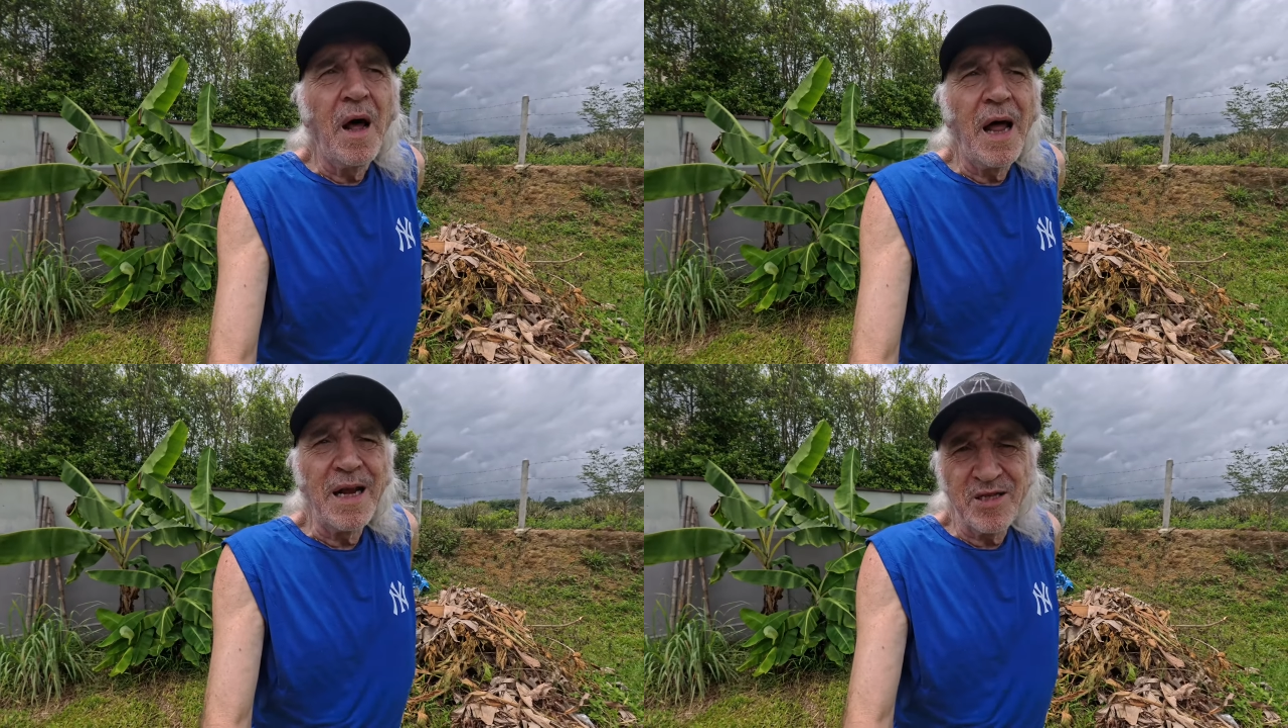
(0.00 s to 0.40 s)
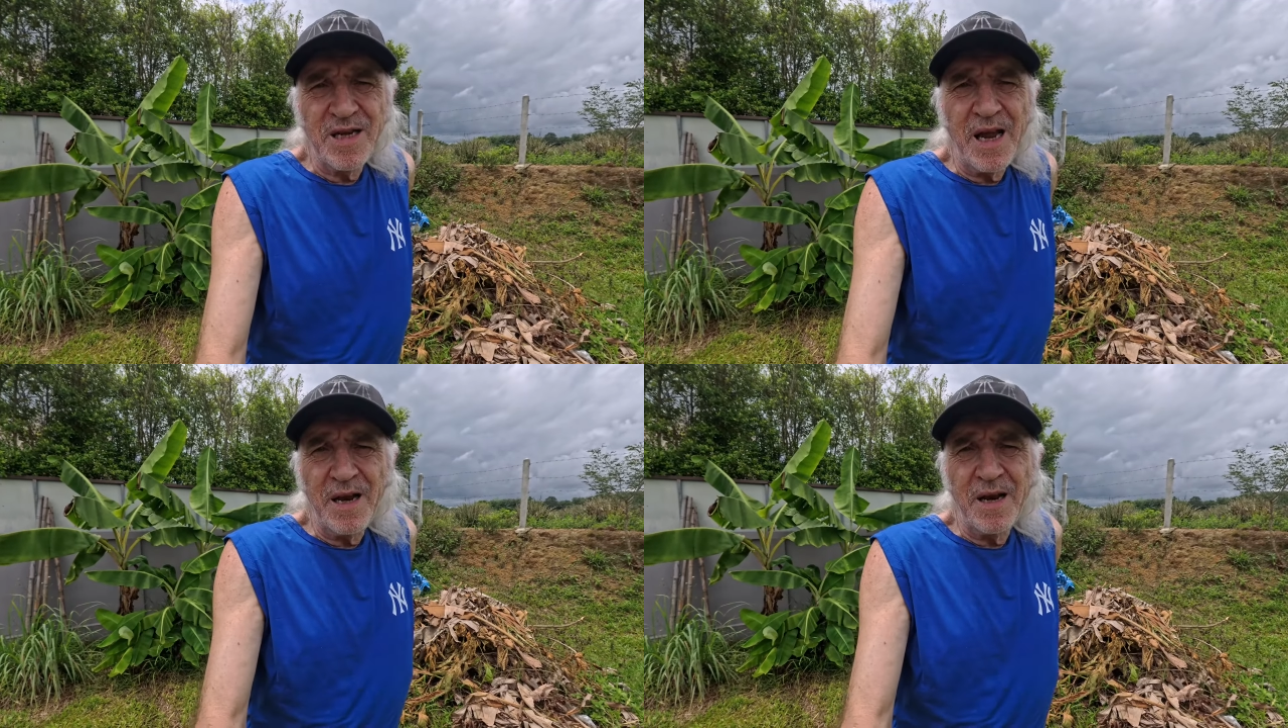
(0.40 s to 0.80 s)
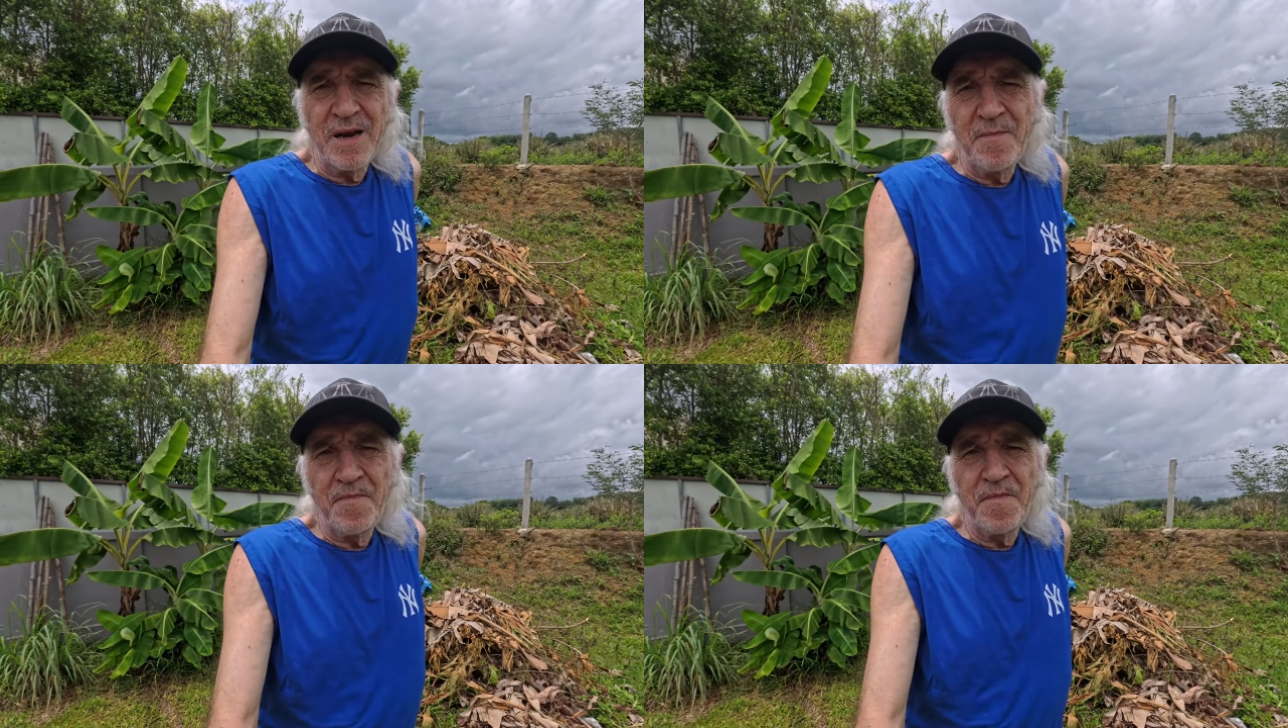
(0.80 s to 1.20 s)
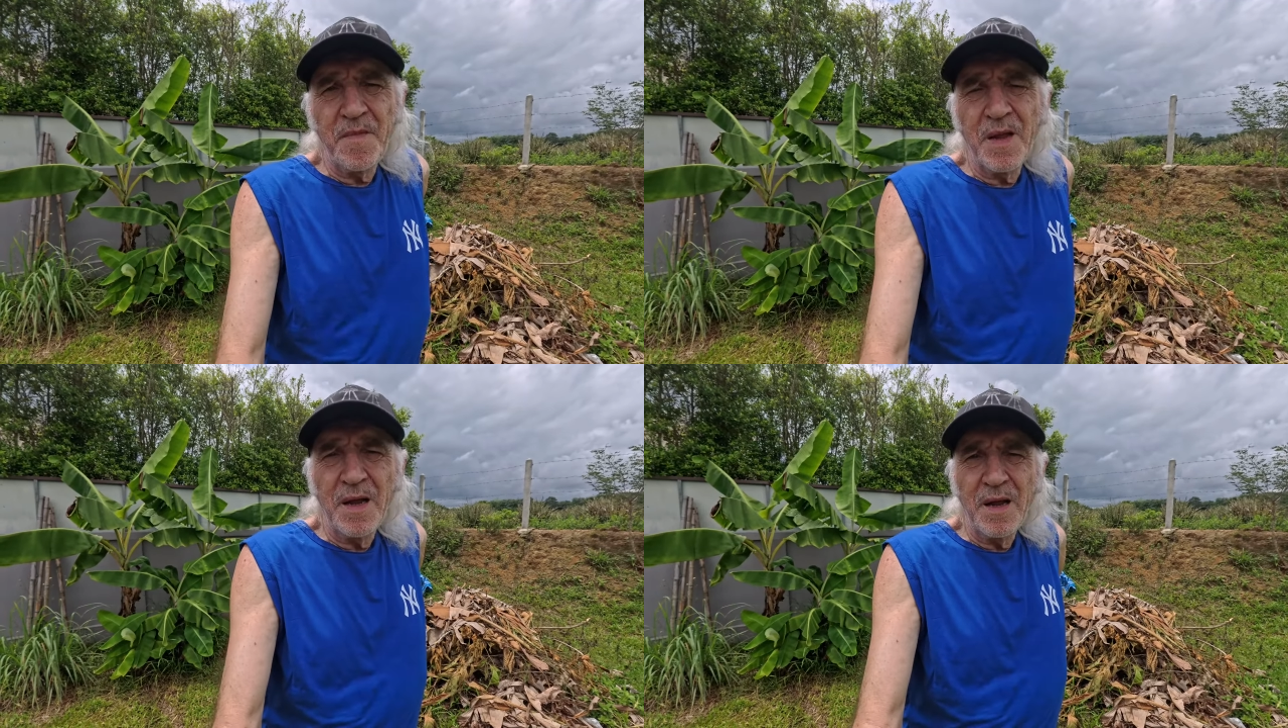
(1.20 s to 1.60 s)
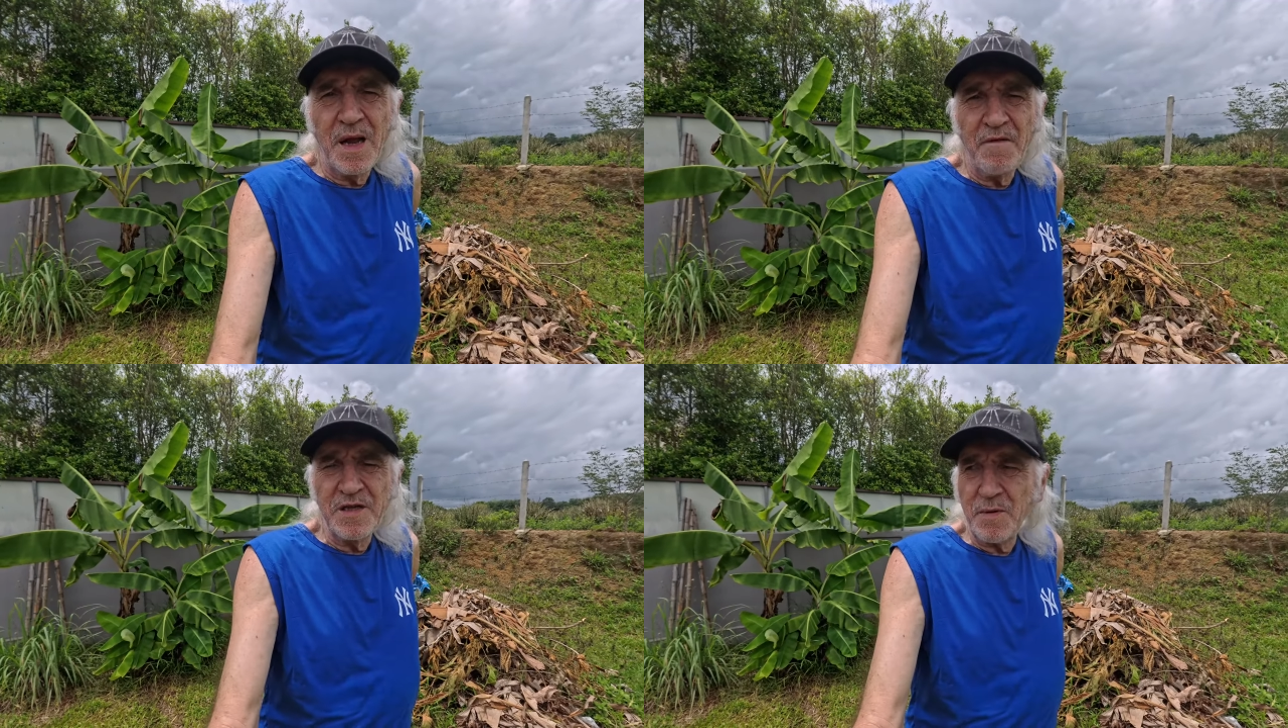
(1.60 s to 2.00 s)
extend
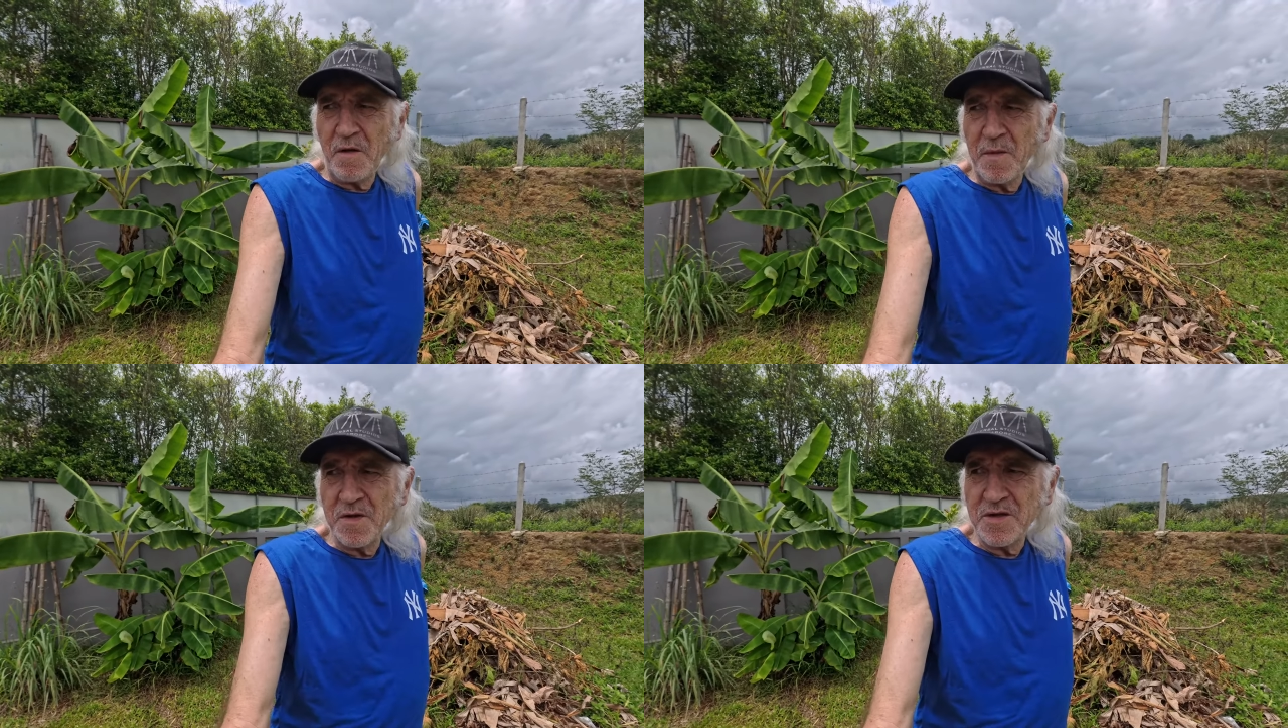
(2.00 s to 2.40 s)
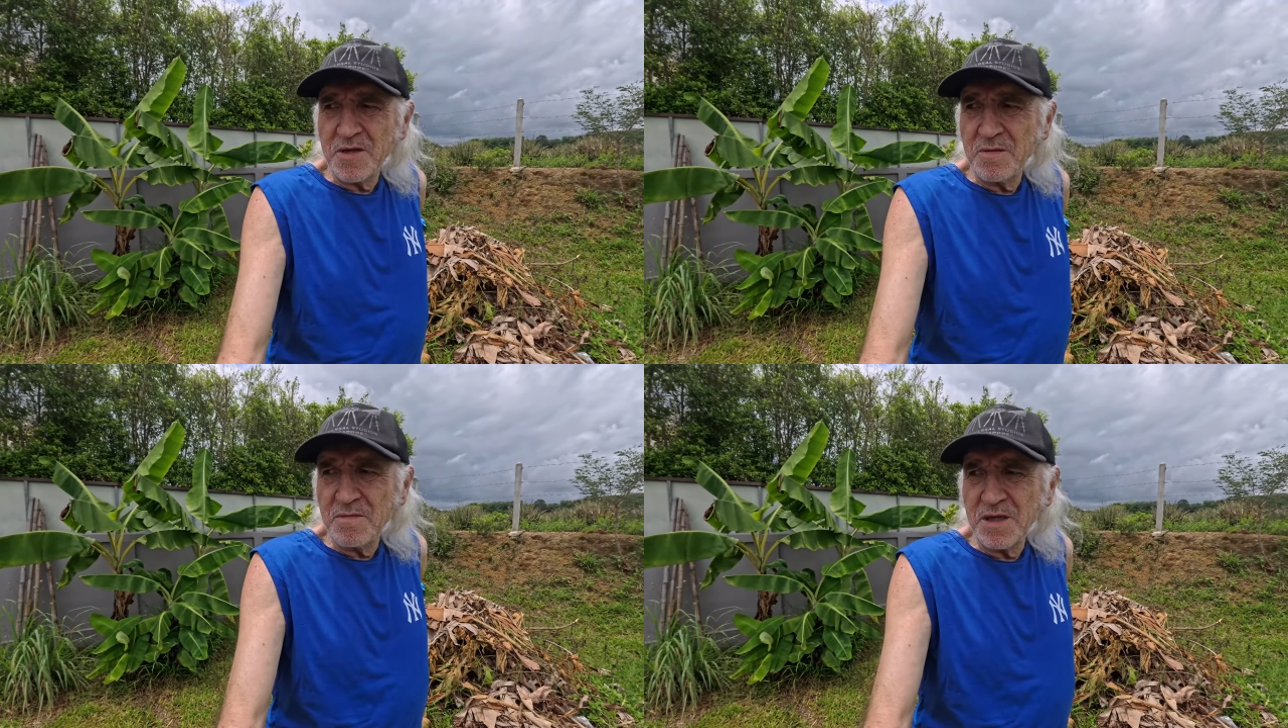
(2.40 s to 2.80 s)
every 12 months,